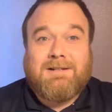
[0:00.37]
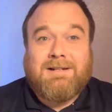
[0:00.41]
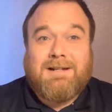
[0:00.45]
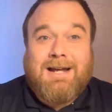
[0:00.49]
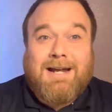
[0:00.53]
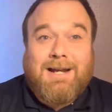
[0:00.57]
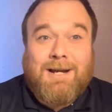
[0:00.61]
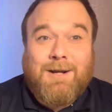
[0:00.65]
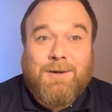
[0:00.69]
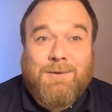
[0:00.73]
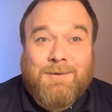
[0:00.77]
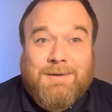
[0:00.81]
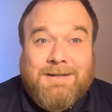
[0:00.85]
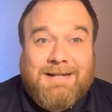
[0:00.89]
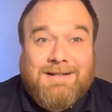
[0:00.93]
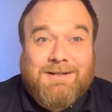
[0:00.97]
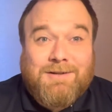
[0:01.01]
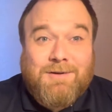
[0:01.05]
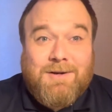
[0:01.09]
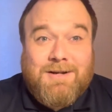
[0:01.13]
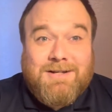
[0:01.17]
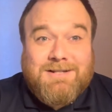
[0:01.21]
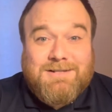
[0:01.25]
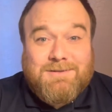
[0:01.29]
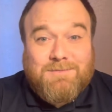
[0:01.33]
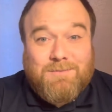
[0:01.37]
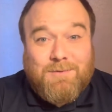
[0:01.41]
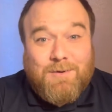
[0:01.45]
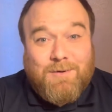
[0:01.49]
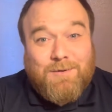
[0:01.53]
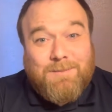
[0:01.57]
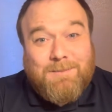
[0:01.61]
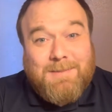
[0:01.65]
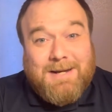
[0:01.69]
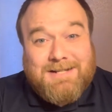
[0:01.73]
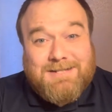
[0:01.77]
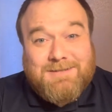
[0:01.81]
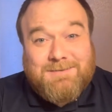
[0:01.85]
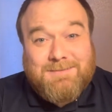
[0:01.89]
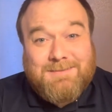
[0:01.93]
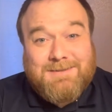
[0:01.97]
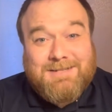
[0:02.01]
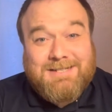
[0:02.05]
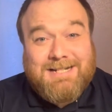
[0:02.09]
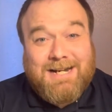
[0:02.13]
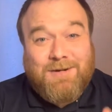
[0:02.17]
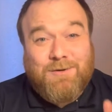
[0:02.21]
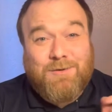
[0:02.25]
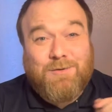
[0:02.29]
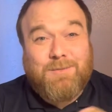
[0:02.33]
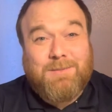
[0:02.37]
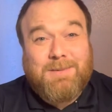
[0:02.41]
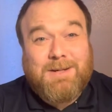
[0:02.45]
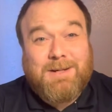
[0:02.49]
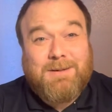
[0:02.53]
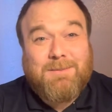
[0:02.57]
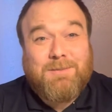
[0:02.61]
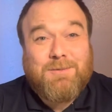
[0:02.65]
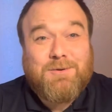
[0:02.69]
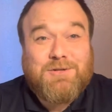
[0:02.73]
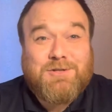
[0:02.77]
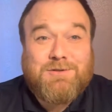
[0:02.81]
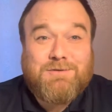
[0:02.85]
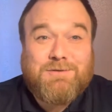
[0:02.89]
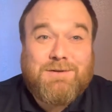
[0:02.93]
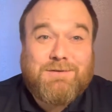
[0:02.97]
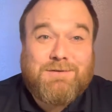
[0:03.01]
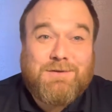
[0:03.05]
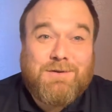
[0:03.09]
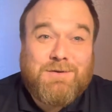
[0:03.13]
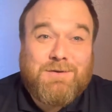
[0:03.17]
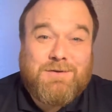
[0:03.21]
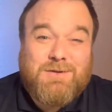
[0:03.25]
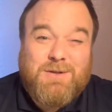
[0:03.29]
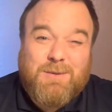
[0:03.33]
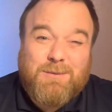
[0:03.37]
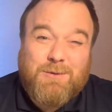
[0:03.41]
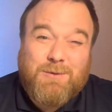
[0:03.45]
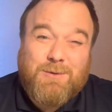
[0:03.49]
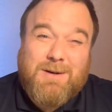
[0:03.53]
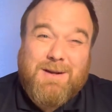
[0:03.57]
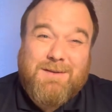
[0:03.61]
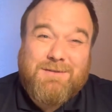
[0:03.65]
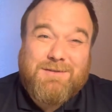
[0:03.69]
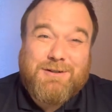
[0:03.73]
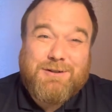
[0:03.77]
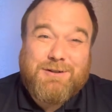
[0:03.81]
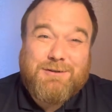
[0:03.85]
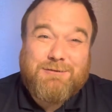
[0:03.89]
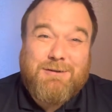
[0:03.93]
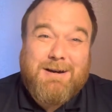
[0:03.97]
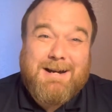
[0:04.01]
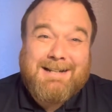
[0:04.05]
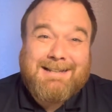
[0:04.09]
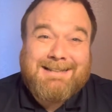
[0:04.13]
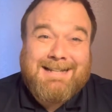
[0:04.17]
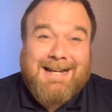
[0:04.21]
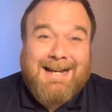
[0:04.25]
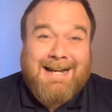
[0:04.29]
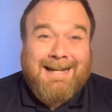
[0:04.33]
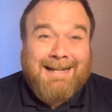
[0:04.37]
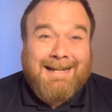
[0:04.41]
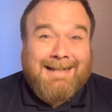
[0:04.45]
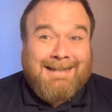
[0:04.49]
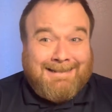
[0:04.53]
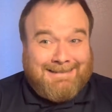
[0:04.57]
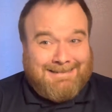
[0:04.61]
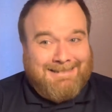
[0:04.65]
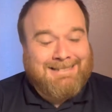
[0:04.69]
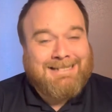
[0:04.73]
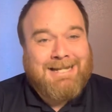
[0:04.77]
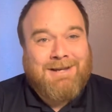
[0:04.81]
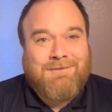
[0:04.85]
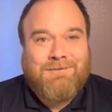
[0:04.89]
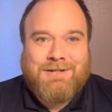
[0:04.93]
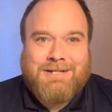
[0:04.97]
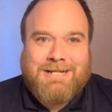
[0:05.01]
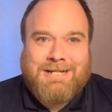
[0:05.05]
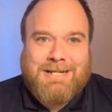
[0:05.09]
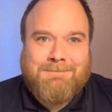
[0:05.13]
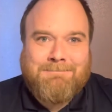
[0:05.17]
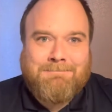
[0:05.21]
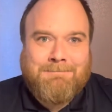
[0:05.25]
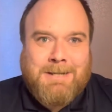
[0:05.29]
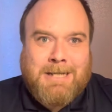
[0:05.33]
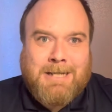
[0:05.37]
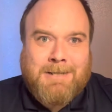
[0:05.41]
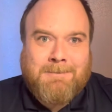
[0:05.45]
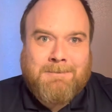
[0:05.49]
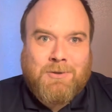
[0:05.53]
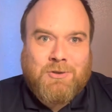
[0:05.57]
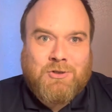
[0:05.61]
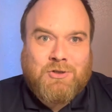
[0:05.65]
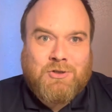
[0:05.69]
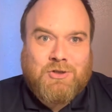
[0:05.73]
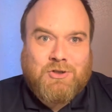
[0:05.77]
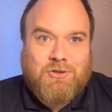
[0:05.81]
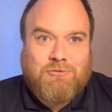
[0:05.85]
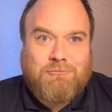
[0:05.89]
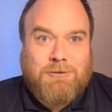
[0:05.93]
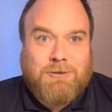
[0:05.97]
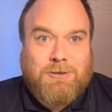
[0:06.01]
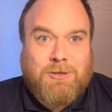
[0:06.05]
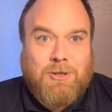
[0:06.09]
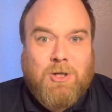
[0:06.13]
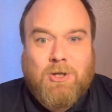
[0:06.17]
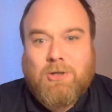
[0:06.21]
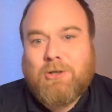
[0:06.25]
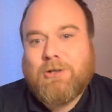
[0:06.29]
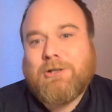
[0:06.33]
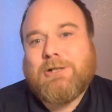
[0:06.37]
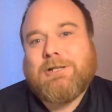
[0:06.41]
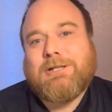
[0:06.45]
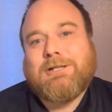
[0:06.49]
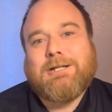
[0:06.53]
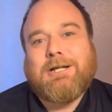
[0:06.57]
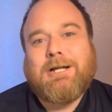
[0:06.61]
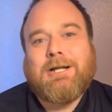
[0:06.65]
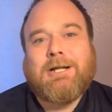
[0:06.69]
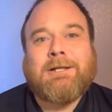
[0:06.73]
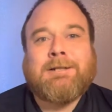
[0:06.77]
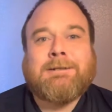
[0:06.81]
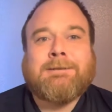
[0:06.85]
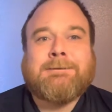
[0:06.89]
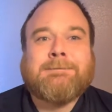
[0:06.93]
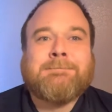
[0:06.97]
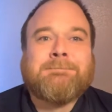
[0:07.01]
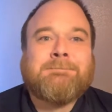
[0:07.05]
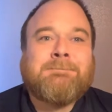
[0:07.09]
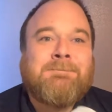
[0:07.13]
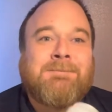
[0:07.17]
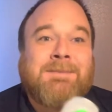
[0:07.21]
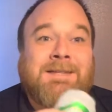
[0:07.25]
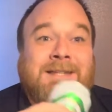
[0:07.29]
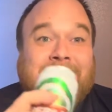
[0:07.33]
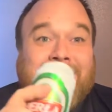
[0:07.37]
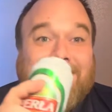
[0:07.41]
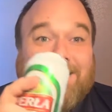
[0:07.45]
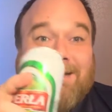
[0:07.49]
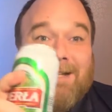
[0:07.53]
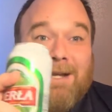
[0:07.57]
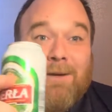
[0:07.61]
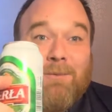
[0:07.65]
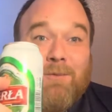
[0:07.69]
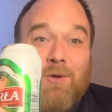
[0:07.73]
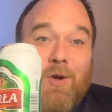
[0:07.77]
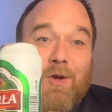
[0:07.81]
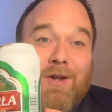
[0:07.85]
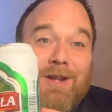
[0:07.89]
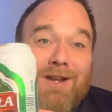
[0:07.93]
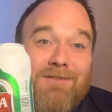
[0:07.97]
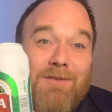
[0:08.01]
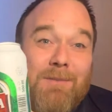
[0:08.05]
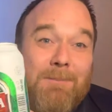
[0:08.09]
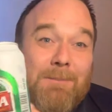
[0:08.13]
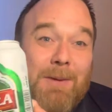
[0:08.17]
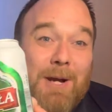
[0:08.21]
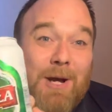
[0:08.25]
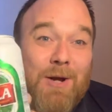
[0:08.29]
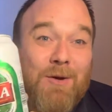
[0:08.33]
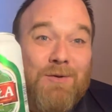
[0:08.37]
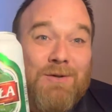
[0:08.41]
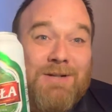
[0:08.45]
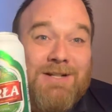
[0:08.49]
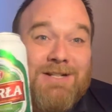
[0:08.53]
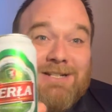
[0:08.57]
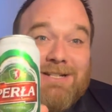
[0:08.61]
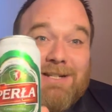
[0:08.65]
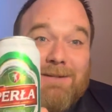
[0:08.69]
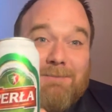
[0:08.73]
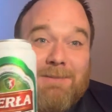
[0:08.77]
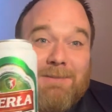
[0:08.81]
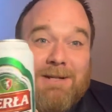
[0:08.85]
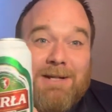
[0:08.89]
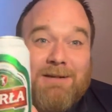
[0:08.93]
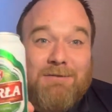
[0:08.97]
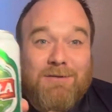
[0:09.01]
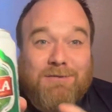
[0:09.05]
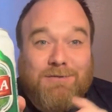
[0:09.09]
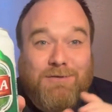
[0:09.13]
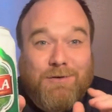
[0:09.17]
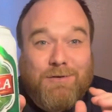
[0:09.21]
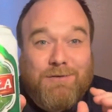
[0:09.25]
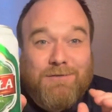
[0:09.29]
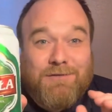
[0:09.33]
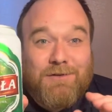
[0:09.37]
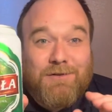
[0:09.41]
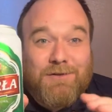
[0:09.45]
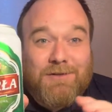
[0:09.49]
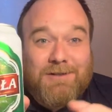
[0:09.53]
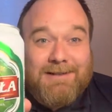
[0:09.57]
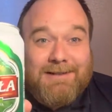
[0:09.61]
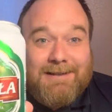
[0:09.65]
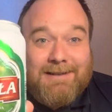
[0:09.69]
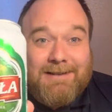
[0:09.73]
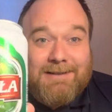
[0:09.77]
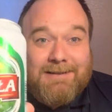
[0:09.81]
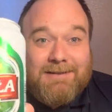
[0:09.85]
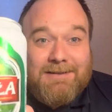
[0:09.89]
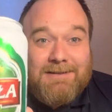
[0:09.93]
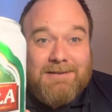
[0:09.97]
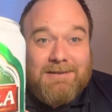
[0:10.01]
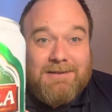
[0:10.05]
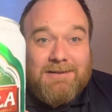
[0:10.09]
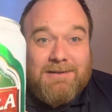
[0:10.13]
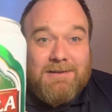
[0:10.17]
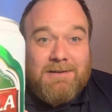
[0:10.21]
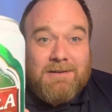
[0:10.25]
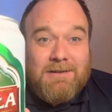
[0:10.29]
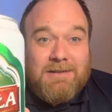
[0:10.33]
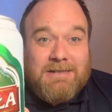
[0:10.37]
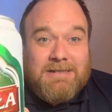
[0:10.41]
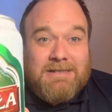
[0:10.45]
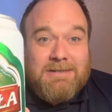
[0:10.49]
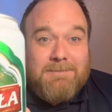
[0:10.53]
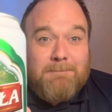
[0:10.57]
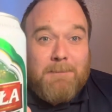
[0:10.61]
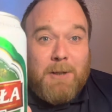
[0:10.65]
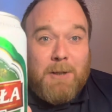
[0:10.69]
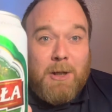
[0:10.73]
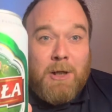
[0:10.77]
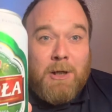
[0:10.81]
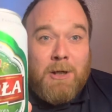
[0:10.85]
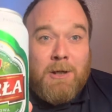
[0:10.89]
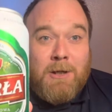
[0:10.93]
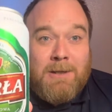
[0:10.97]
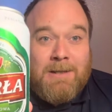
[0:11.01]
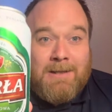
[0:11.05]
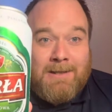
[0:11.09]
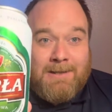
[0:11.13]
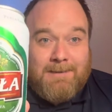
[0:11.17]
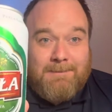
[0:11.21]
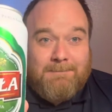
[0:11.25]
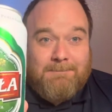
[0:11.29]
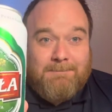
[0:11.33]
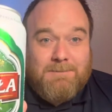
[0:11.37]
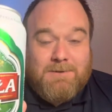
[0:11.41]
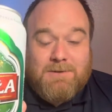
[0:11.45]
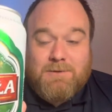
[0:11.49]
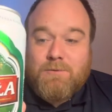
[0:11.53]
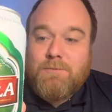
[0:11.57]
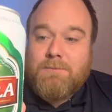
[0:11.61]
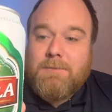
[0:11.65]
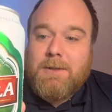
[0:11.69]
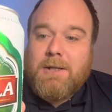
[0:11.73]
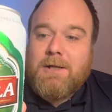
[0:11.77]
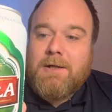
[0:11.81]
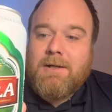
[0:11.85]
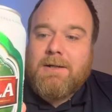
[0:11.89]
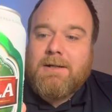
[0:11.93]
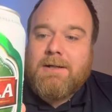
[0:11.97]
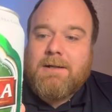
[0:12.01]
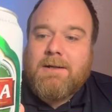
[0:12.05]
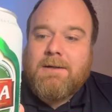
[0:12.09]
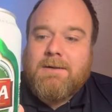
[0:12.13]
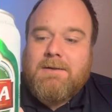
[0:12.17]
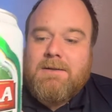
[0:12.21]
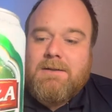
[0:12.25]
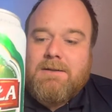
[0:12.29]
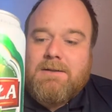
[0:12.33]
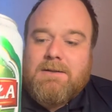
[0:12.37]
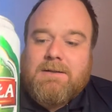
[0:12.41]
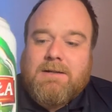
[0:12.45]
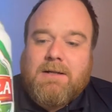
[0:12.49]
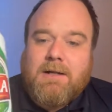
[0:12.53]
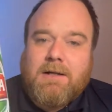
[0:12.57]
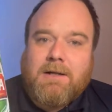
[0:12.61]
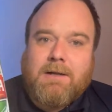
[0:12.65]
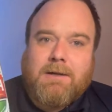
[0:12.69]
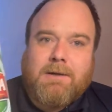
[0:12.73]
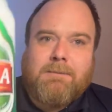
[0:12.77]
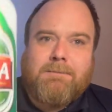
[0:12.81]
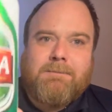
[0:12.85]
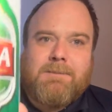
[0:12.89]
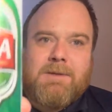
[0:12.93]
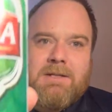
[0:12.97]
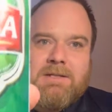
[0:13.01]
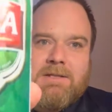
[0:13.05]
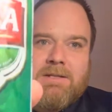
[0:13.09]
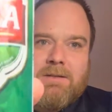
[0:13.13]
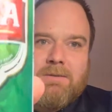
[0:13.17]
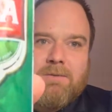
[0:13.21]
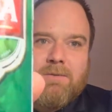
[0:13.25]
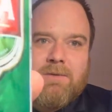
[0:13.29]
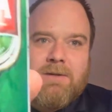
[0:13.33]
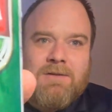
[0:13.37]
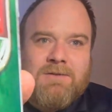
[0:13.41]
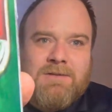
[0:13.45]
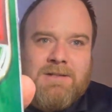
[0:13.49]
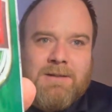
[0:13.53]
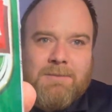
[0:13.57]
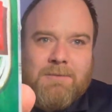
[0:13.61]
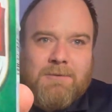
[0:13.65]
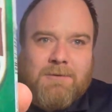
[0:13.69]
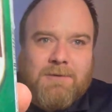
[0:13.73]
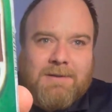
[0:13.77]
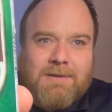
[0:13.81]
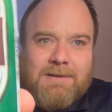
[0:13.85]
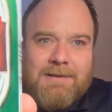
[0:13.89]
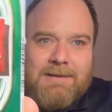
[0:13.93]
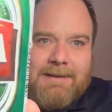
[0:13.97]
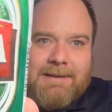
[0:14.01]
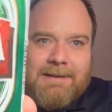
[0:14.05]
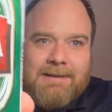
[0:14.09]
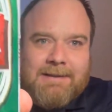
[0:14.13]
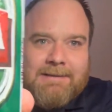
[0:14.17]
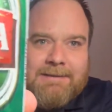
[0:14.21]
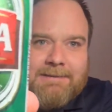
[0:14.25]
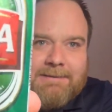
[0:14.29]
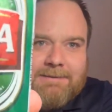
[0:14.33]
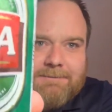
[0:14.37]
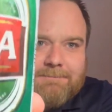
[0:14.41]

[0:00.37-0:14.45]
Hello again, guys. Welcome back to my channel, the Beer Monster Reviews. Hope you're all having a great day. It's definitely Beer Monster o'clock. And we've got another Polish beer review for you here. It's Perla. It's called Perla. There's a little close-up look at the can.